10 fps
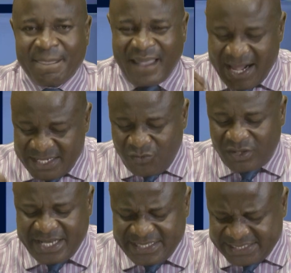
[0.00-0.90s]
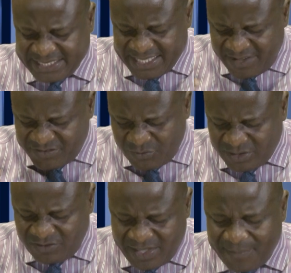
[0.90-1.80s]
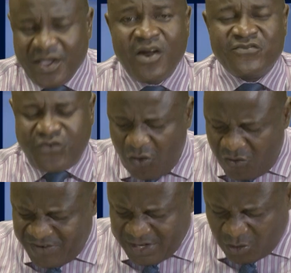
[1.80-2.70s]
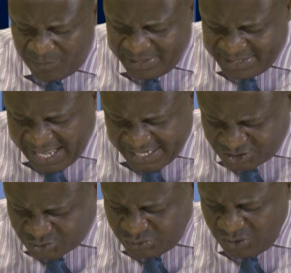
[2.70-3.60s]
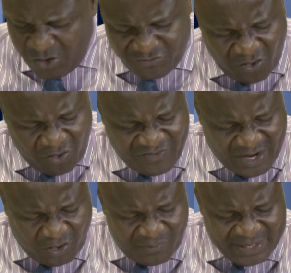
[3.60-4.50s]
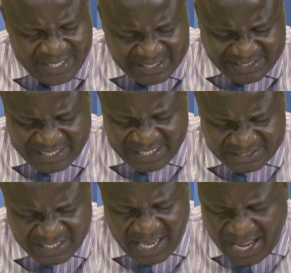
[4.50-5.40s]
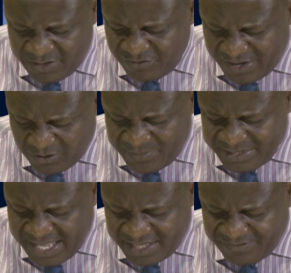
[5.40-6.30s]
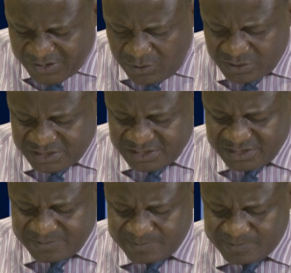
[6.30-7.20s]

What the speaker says: I rewarded each and every one of them for overcoming their issue, for overcoming their challenge, and overcoming their difficulties.